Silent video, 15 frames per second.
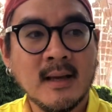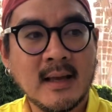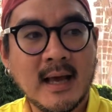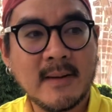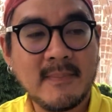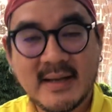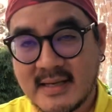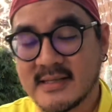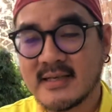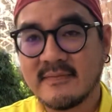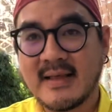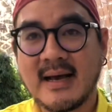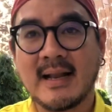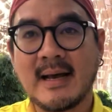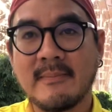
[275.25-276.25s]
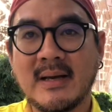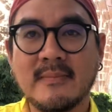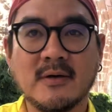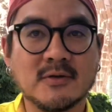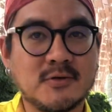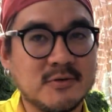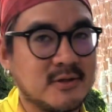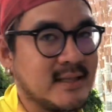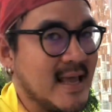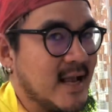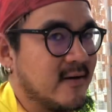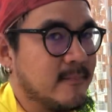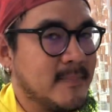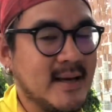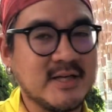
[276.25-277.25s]
And because of that, I'm able to take
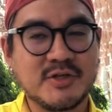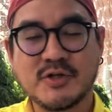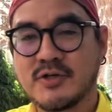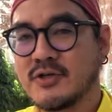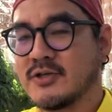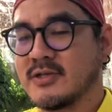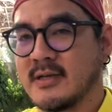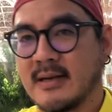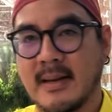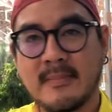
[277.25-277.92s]
pictures and